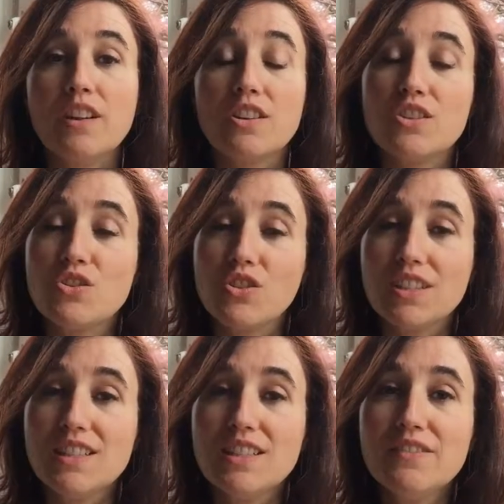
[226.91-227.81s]

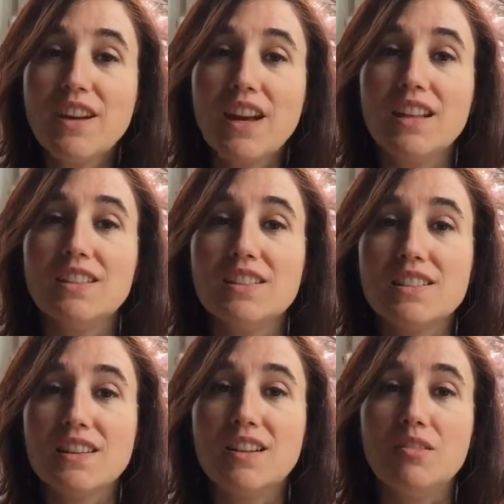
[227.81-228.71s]
constructive and
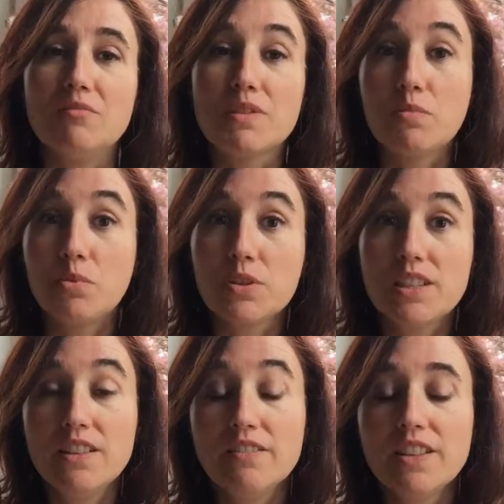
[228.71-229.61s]

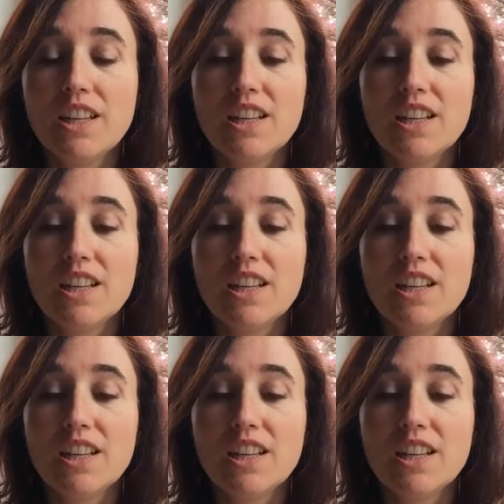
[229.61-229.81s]
supportive,